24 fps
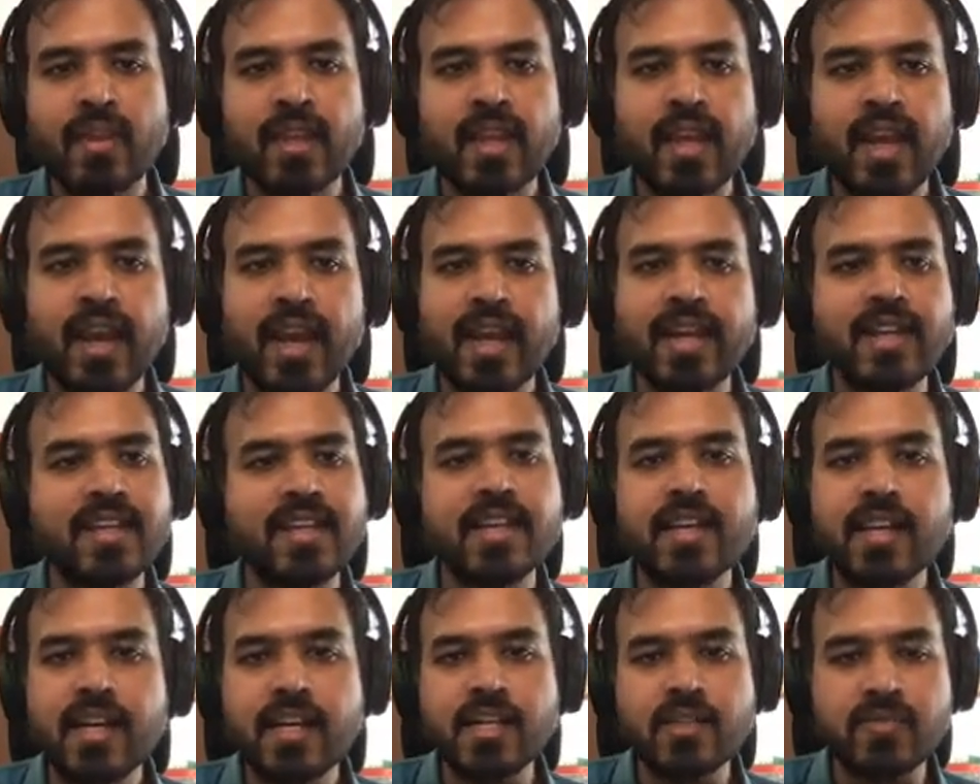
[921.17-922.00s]

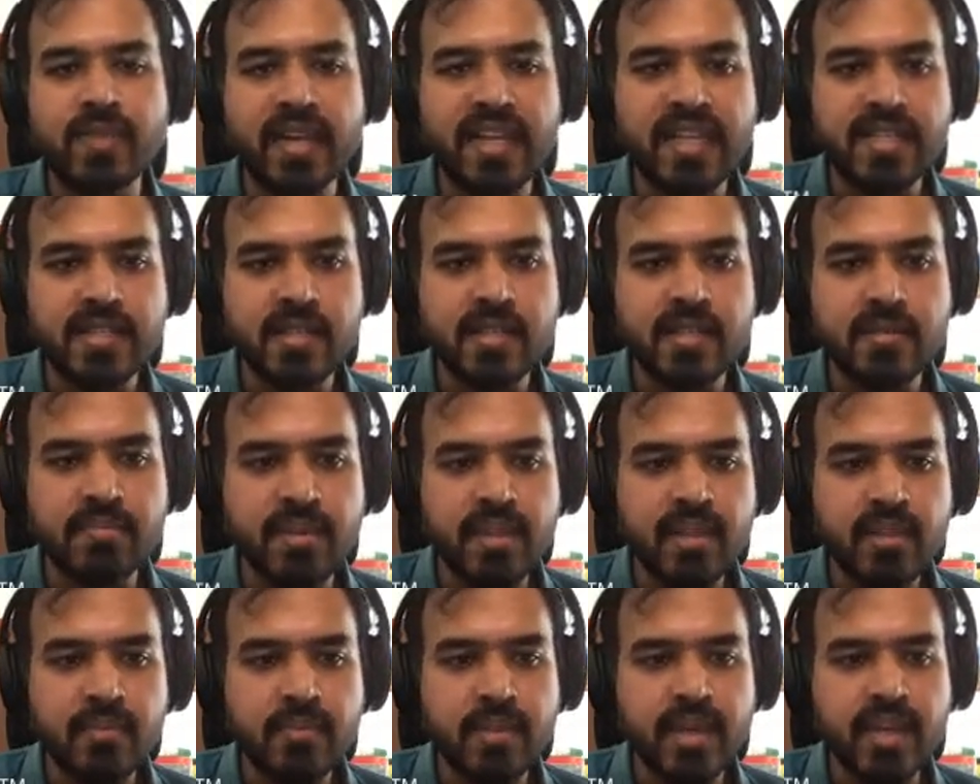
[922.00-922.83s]
So
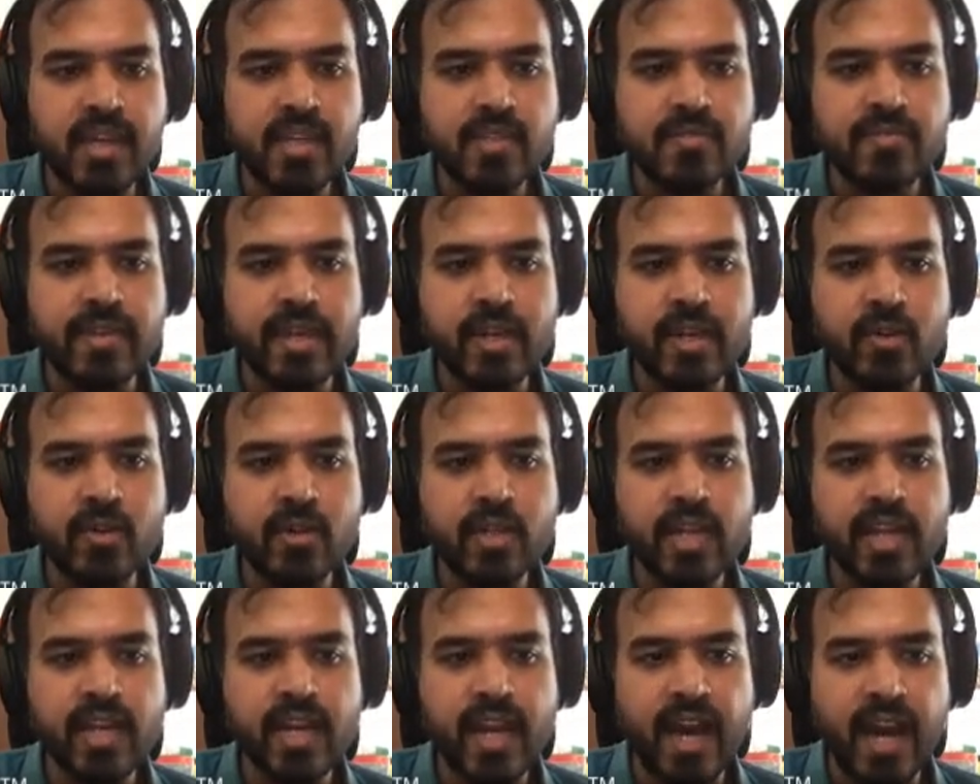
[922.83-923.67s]
that's
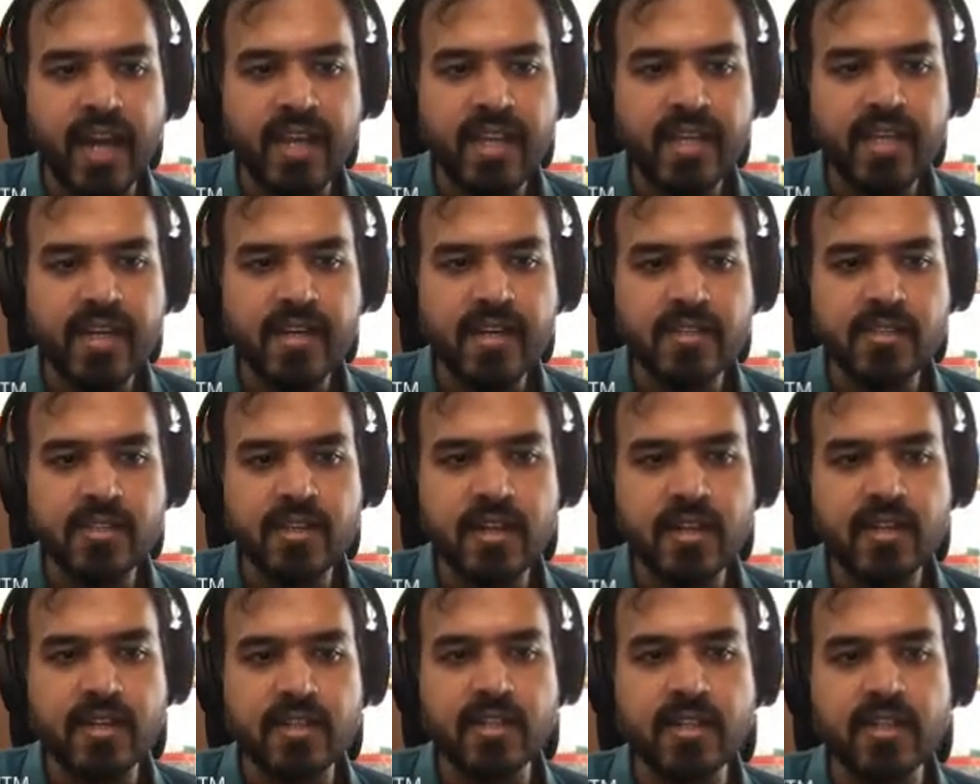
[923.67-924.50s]

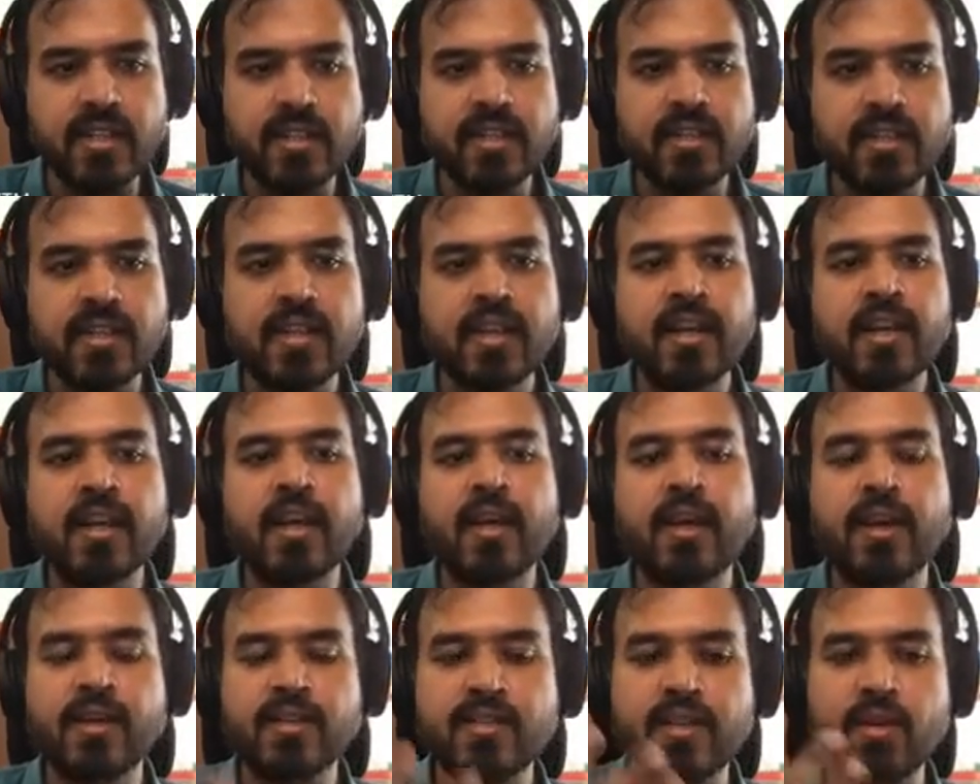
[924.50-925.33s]
basically that.
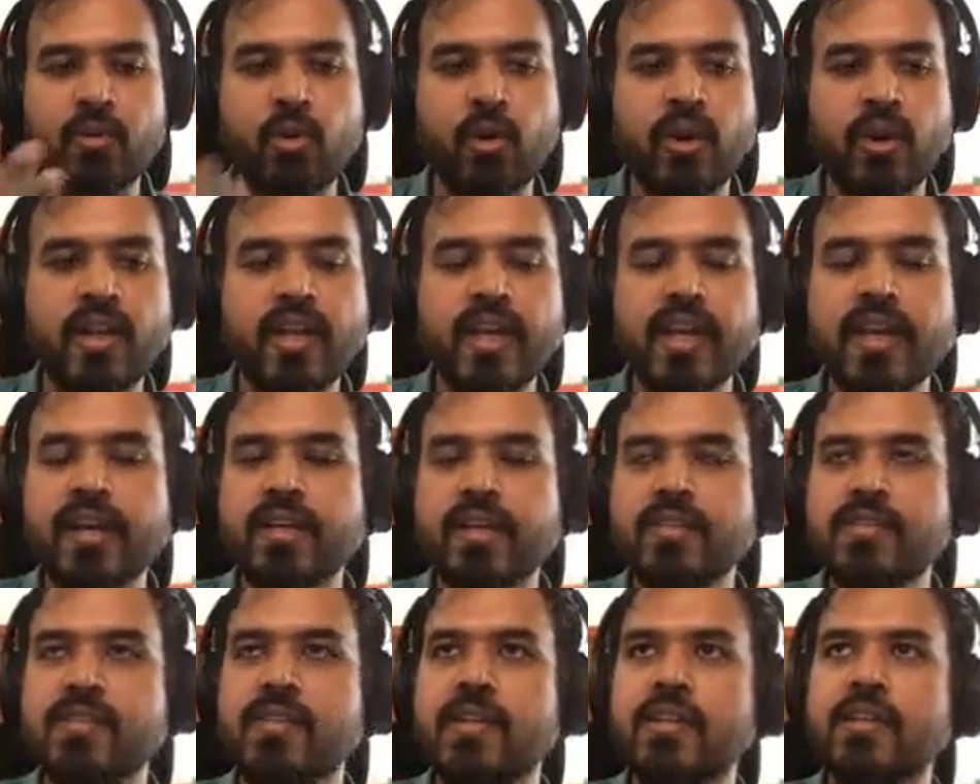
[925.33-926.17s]

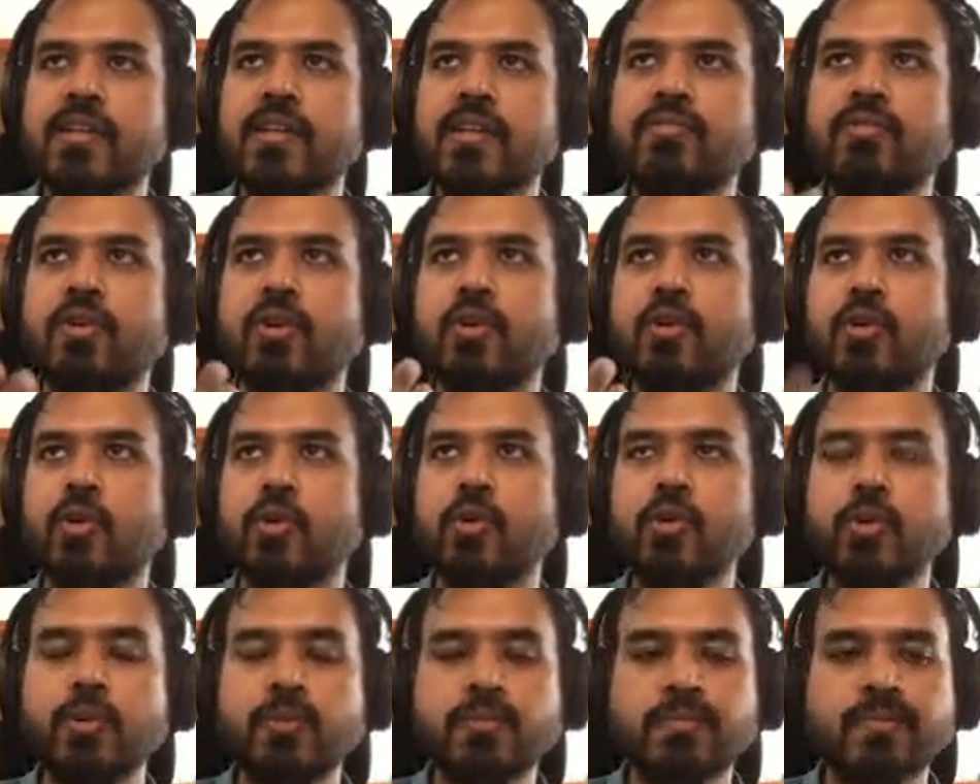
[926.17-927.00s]
And
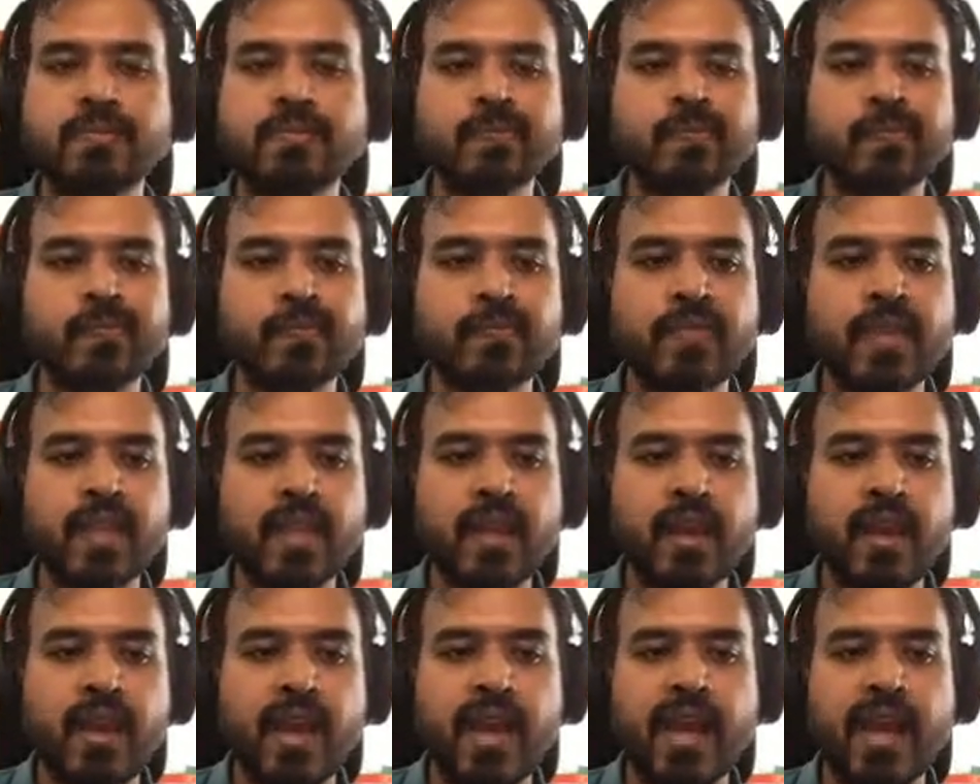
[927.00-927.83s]

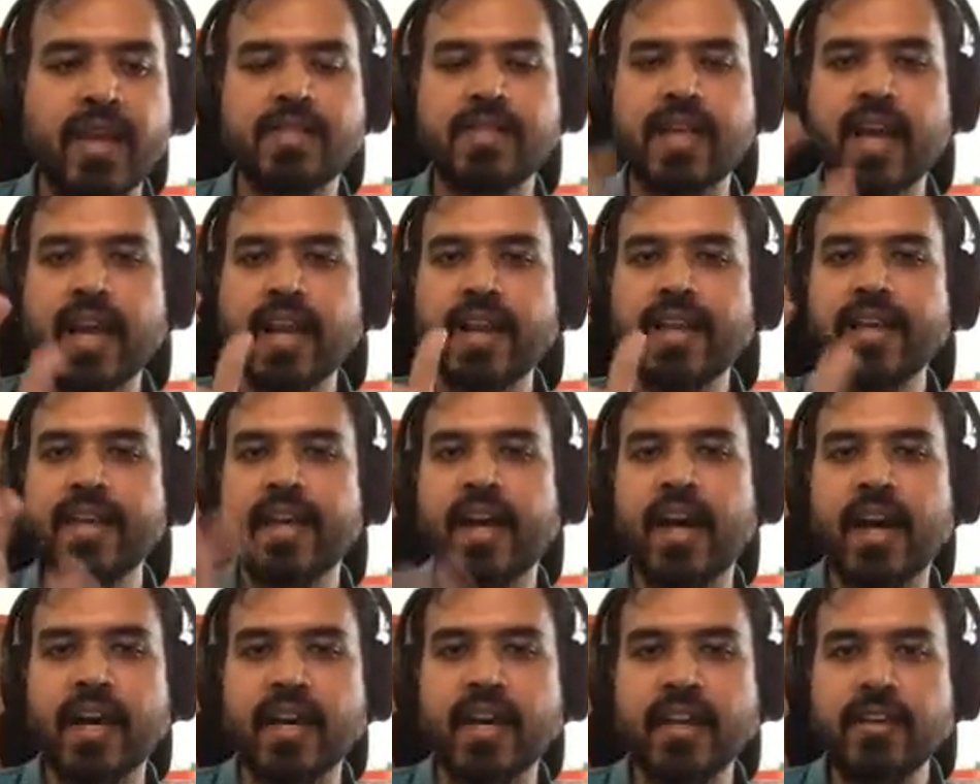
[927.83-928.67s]
yeah, so
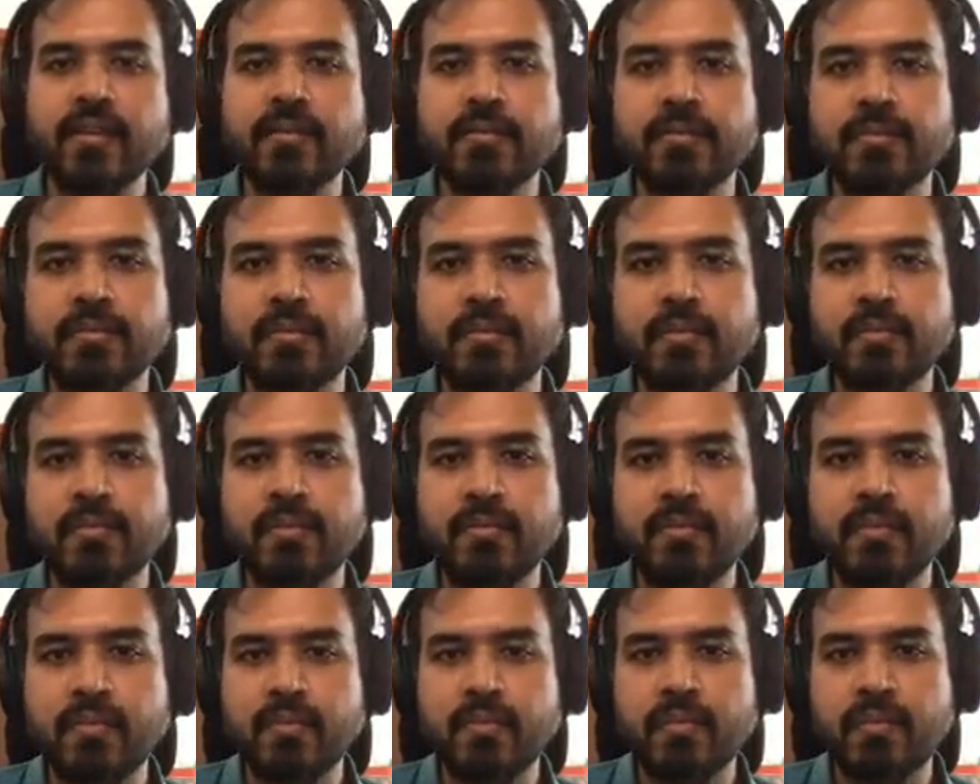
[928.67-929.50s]
any questions on
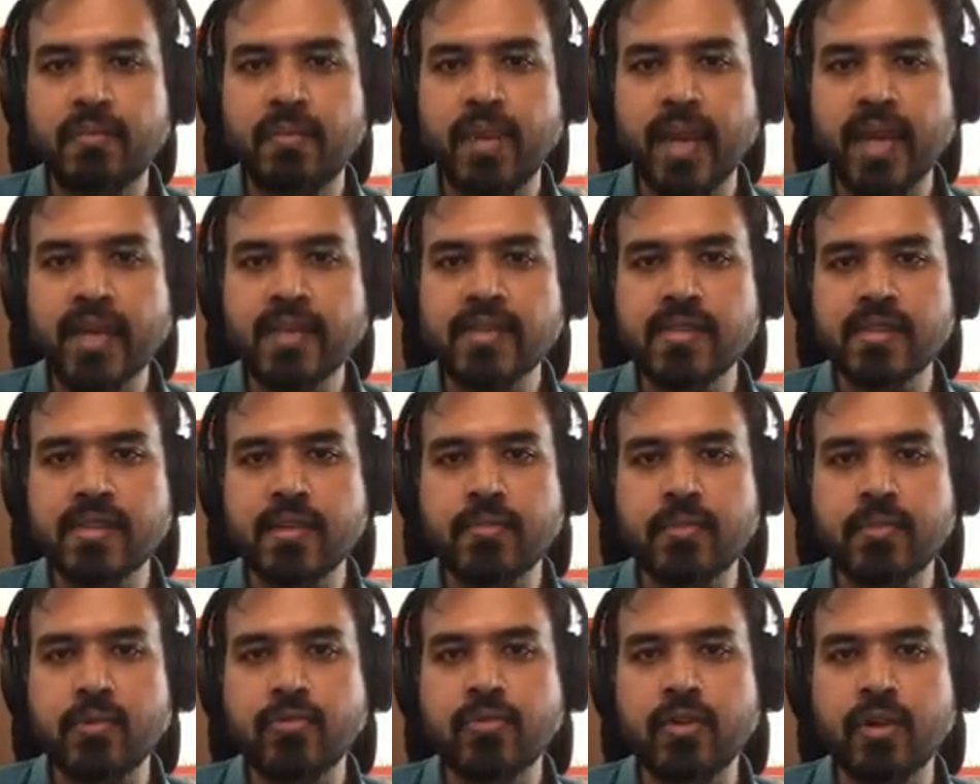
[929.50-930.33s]
true and false
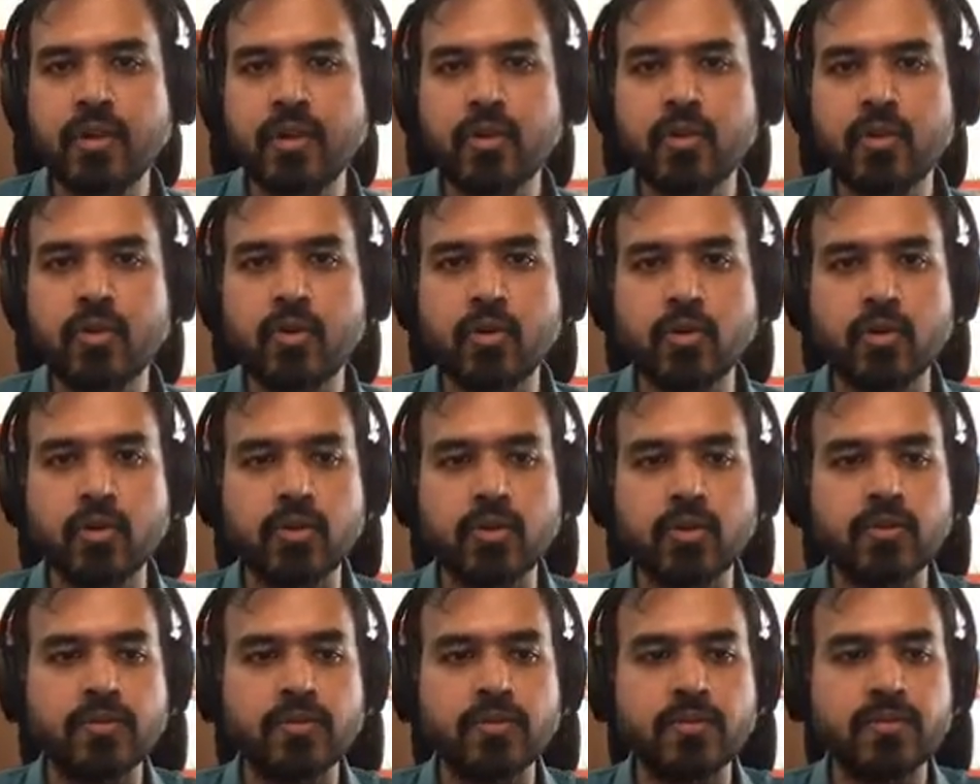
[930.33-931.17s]
so
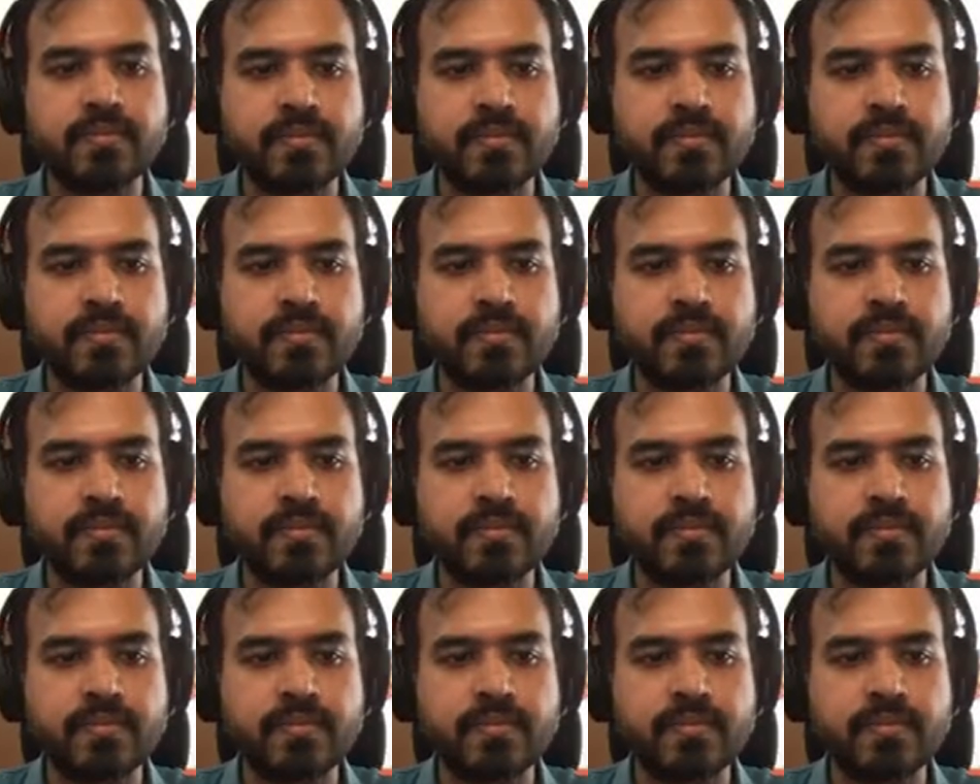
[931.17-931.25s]
far?